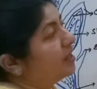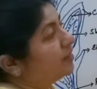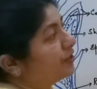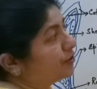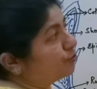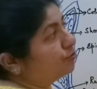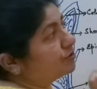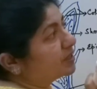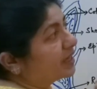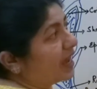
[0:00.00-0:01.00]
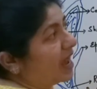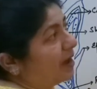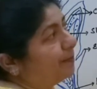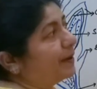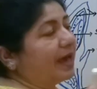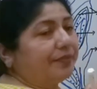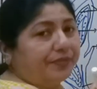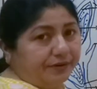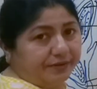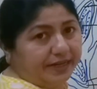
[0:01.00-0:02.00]
the root cap and the
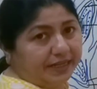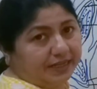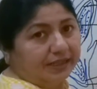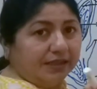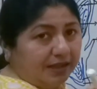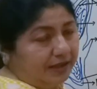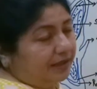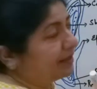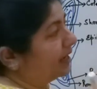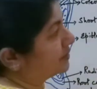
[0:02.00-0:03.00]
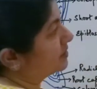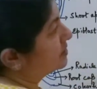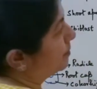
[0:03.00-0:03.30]
radicle. That is the